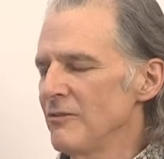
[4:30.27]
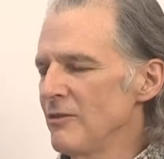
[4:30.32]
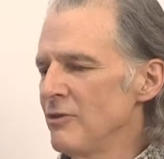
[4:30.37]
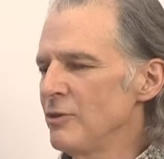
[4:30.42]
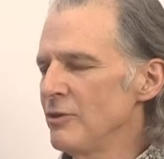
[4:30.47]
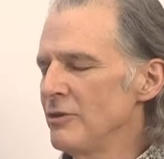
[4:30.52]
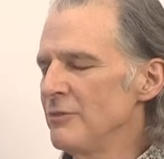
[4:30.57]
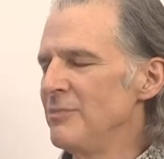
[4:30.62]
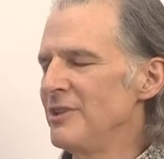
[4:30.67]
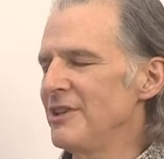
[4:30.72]

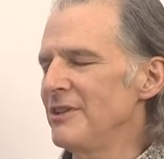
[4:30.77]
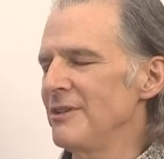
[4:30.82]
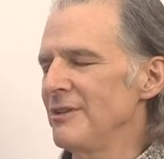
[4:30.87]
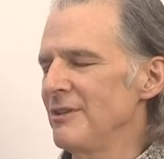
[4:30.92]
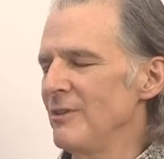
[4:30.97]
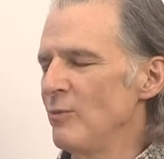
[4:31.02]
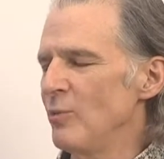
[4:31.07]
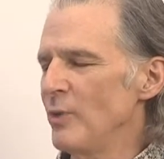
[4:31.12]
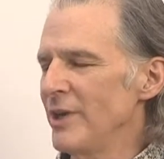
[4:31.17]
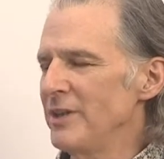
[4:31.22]
could be
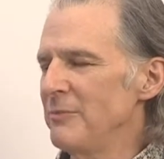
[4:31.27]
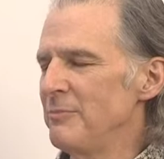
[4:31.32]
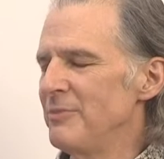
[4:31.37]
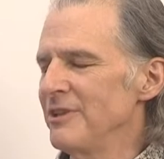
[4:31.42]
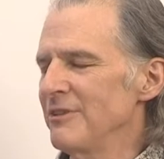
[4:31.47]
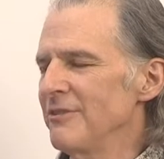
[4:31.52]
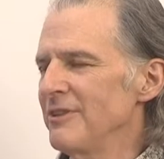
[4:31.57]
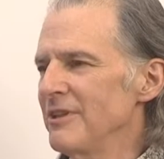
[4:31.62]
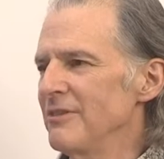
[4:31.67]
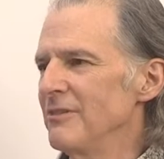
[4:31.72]
a
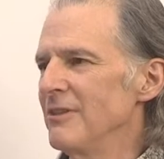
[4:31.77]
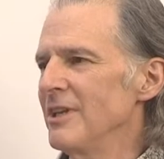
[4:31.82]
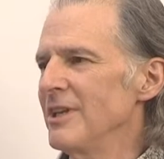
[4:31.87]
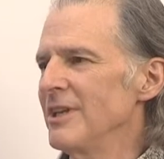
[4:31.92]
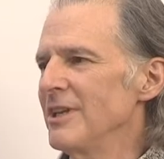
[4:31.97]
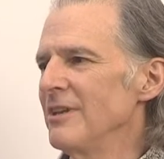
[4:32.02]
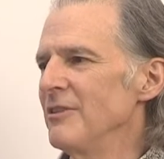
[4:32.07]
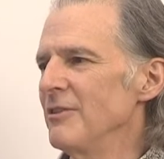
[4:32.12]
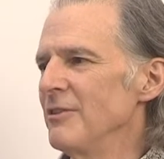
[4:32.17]
weight-bearing leg,